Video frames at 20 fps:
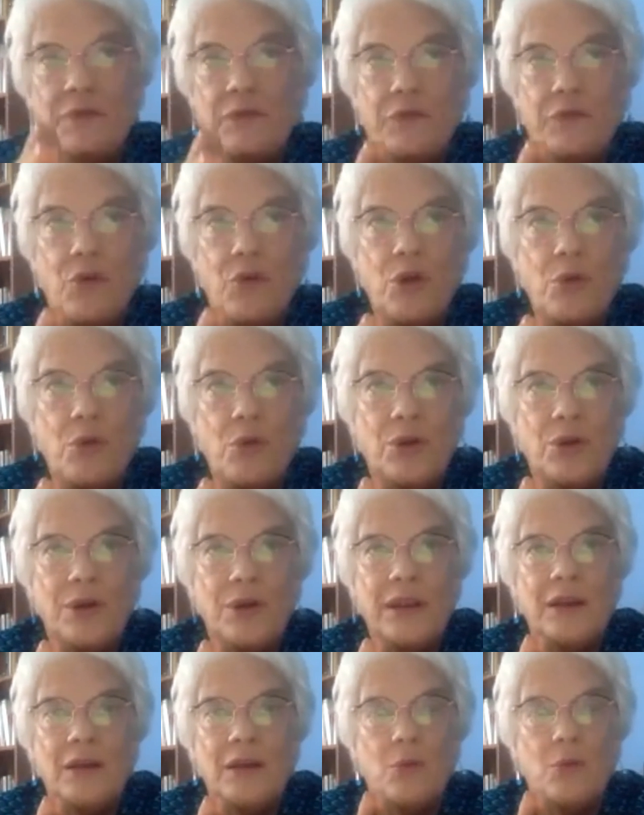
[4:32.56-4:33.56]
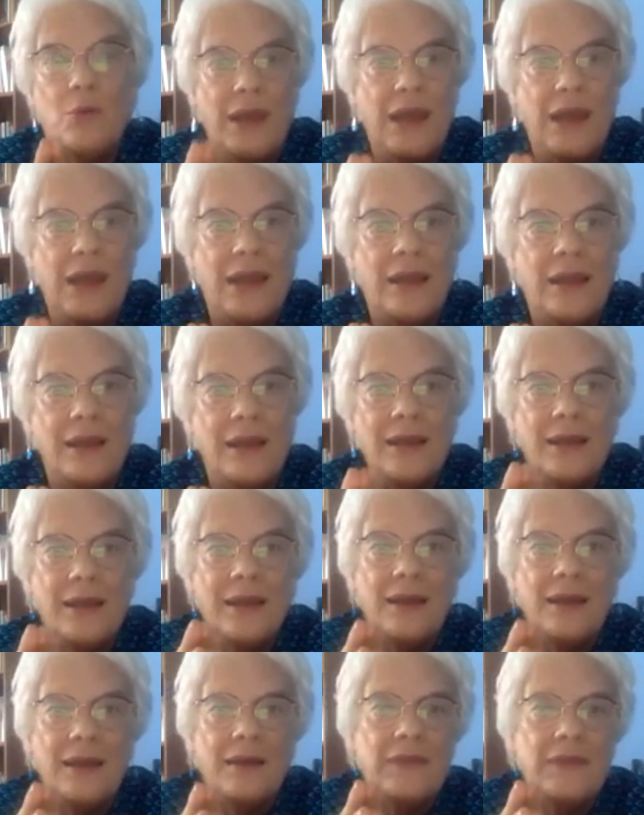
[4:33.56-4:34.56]
forward in a way
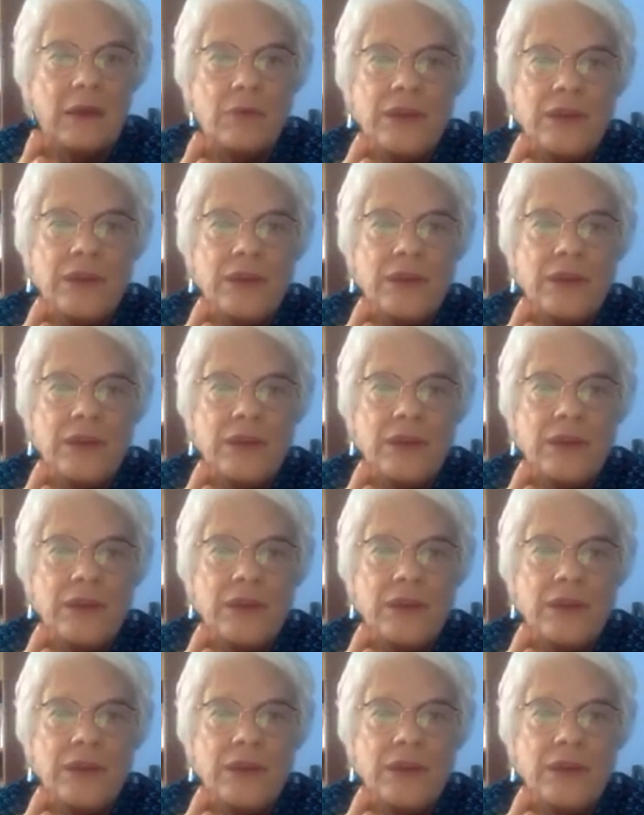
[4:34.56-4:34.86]
that